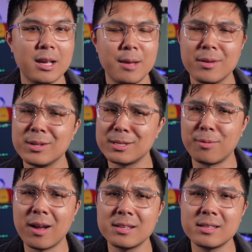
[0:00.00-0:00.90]
because the
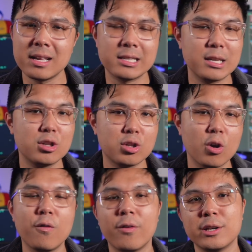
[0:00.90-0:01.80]
process is
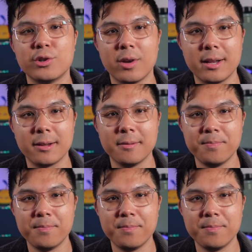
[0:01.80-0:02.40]
so frustrating.